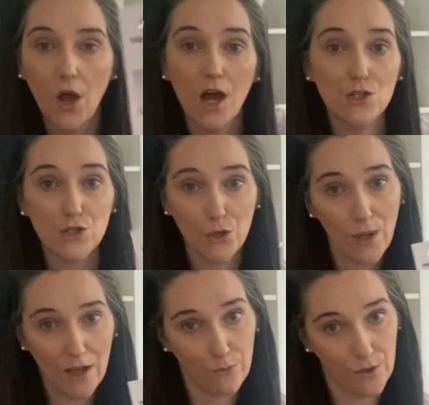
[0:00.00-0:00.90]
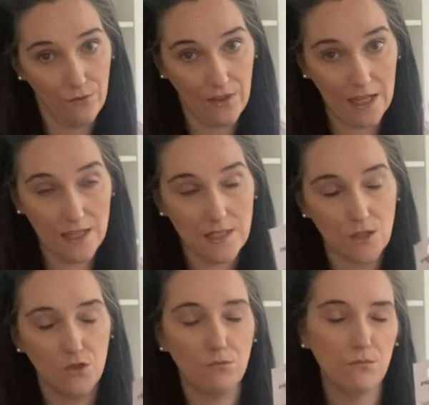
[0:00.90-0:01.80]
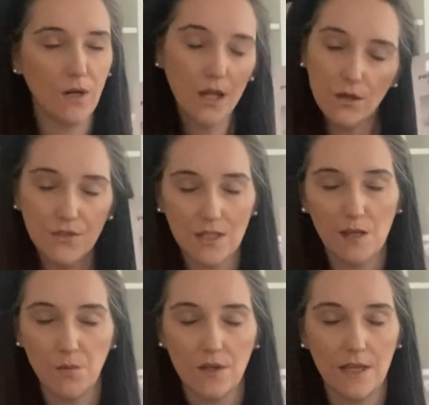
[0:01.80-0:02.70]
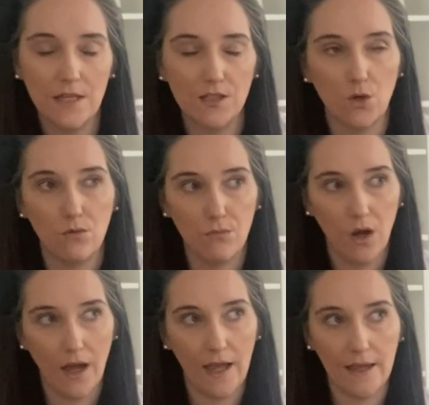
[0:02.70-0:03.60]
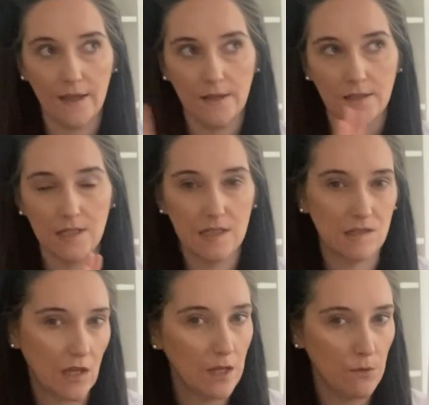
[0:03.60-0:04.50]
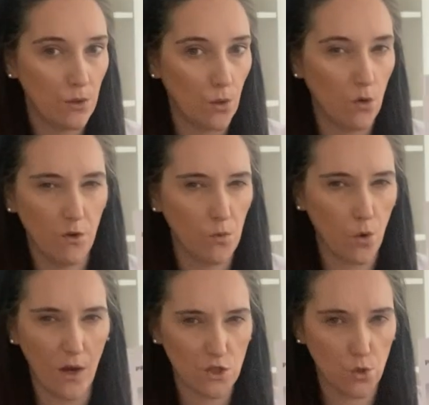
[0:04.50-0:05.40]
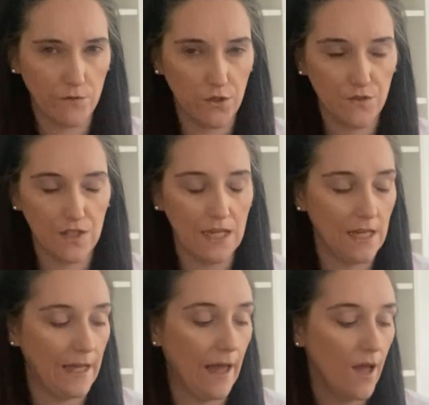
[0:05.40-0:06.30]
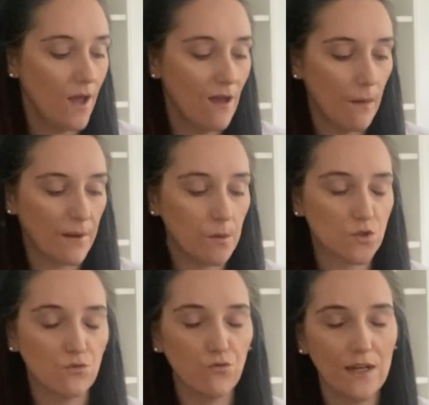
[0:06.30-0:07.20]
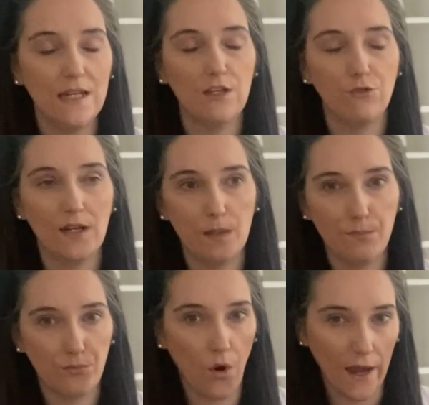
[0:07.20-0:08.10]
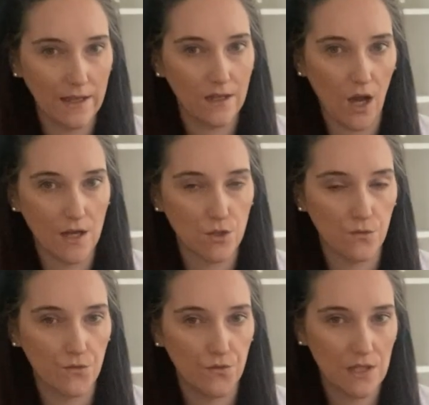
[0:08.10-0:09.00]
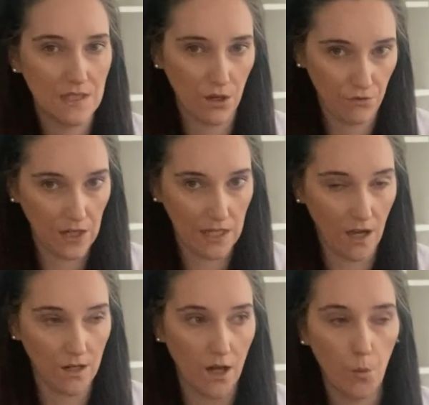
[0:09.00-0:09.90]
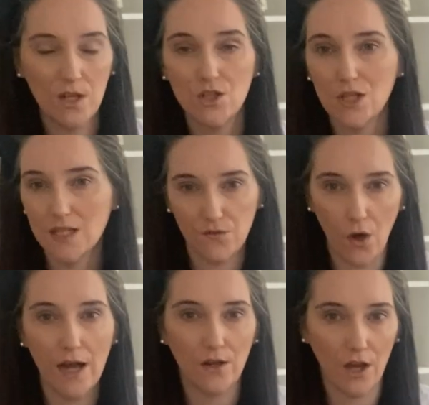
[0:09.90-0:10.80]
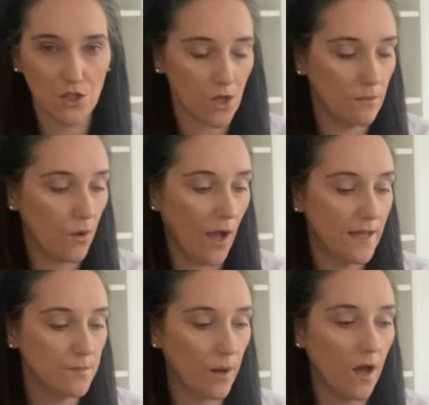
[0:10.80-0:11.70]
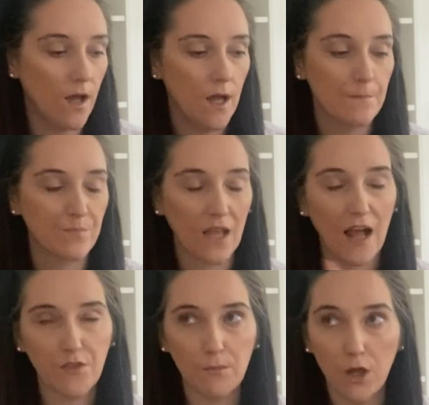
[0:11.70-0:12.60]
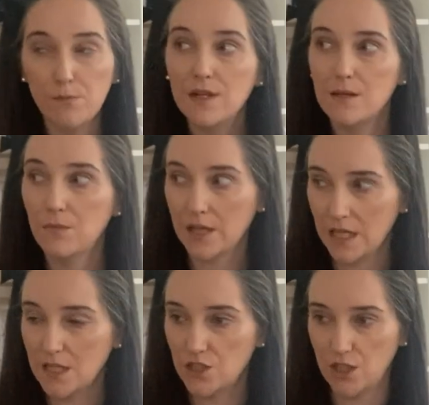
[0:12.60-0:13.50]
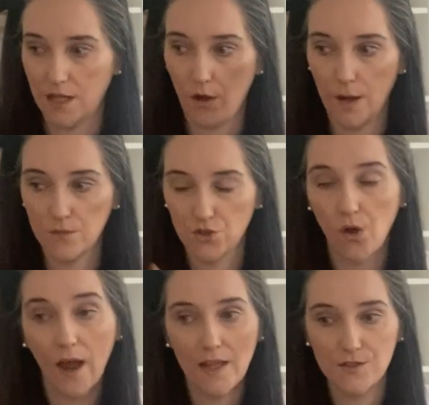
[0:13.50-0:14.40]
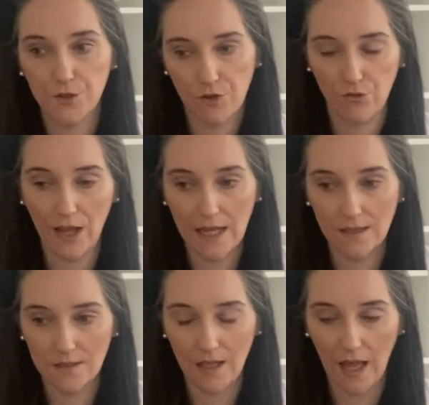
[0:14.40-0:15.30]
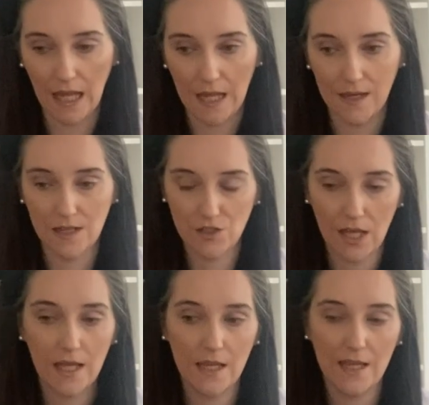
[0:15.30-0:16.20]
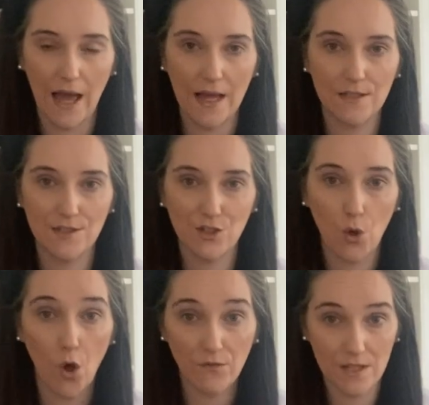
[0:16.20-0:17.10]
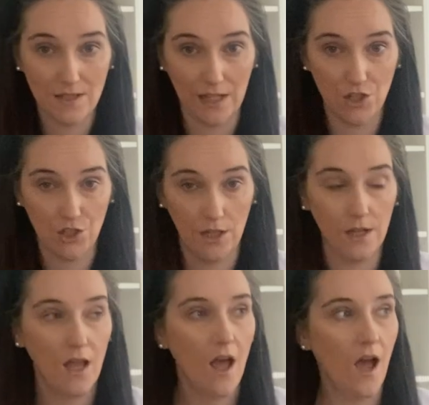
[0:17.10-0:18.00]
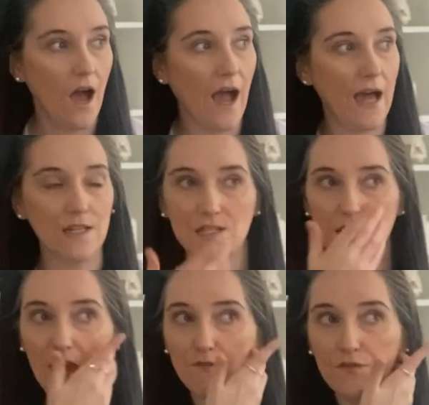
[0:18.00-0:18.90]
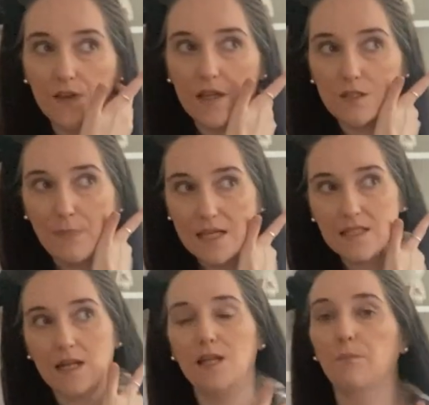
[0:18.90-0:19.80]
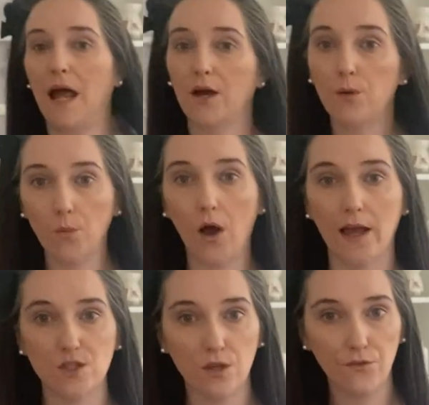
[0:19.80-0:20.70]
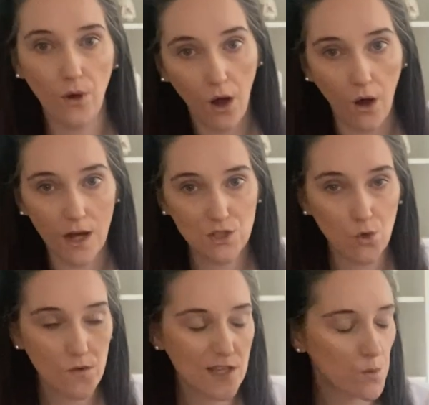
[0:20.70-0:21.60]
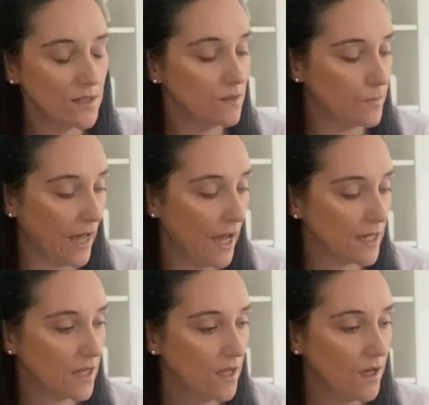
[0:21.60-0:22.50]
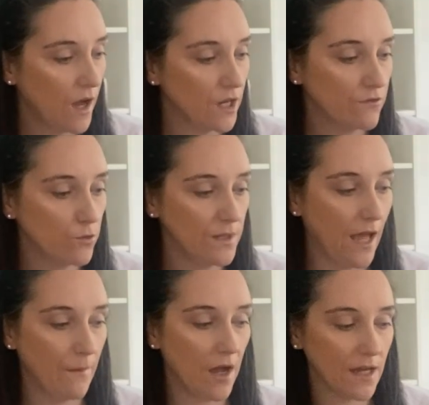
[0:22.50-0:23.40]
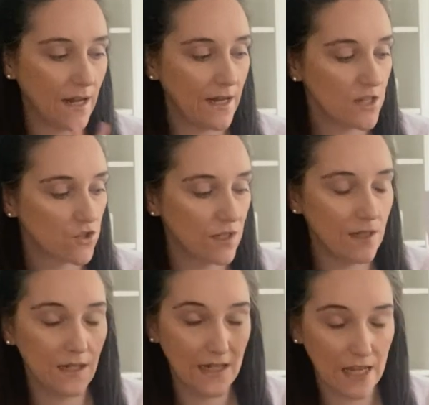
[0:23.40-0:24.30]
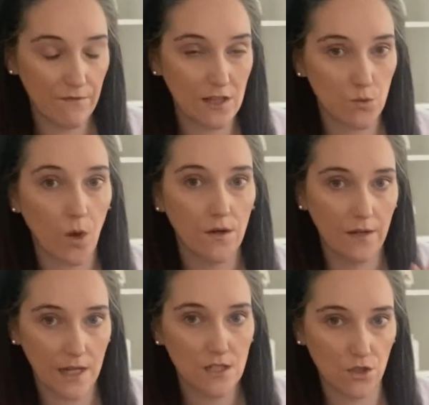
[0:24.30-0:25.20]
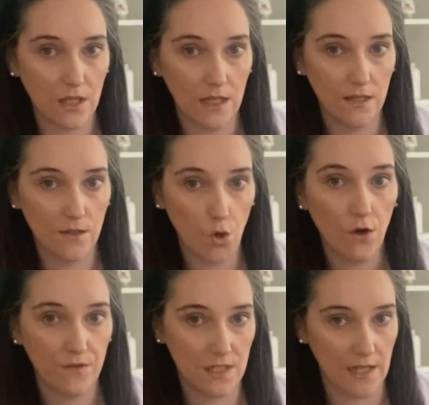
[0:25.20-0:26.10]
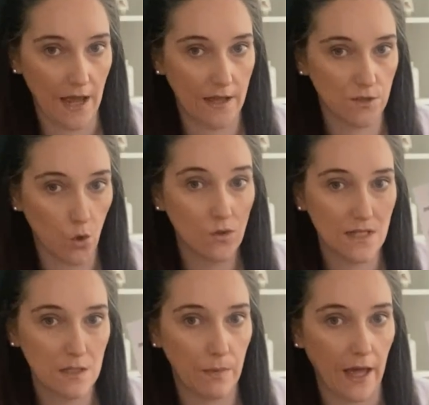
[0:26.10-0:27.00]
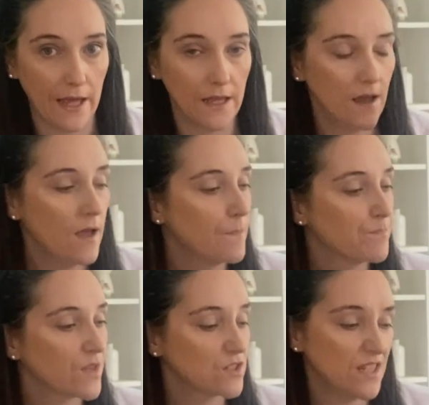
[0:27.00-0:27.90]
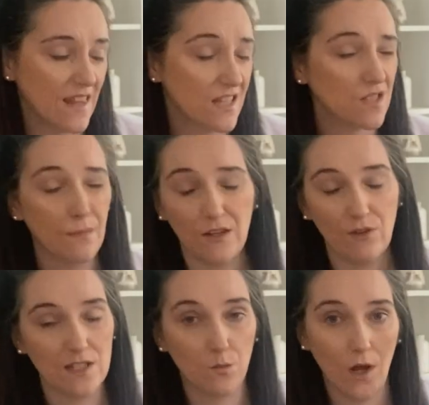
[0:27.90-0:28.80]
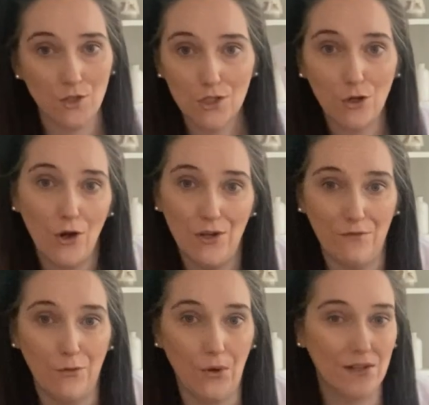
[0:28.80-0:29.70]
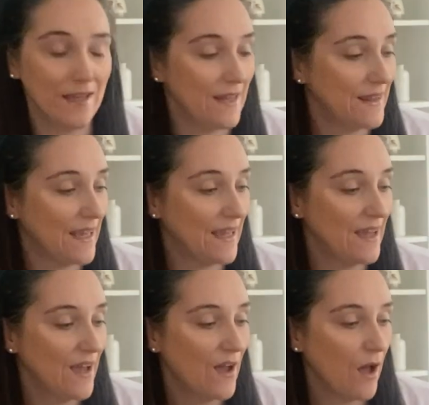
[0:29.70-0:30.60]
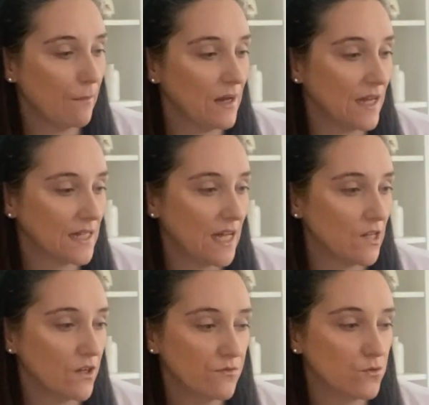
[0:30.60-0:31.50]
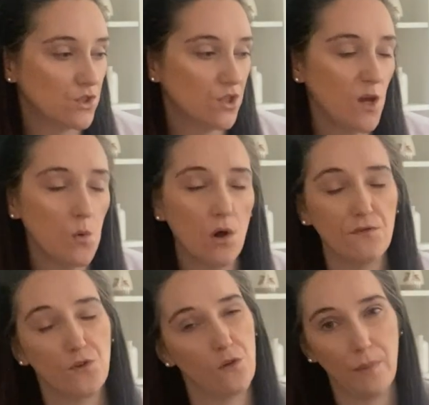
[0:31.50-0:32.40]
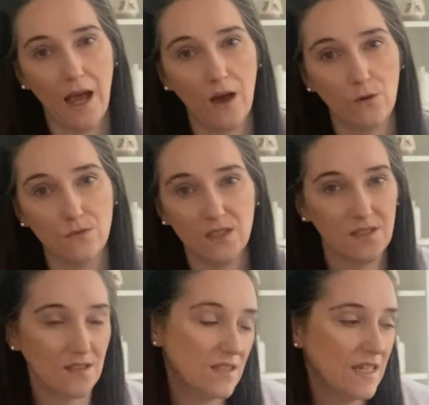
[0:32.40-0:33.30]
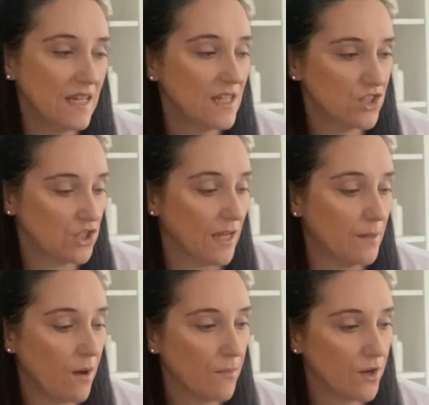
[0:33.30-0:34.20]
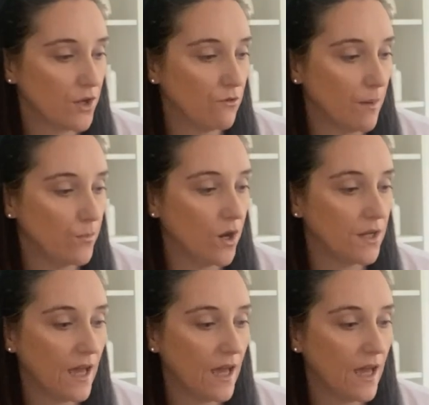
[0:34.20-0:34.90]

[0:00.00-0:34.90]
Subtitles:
I do have one of these, so you might have seen one of these on my Temu haul. I'm not quite sure if you've seen it yet, but it was a really bright kind of Tiffany colour, which is fine, like I don't mind. But at the moment in my kitchen, I'm trying to create a tea and coffee station, and everything is basically black and white. So I thought, oh, I saw this one in the black, and I thought, yeah, I can literally leave this one next to the coffee stand on display. So yeah, that's the main reason why I just got another one in the black colour. And I thought, you know what, for £1, it's cheap, I'm gonna grab one.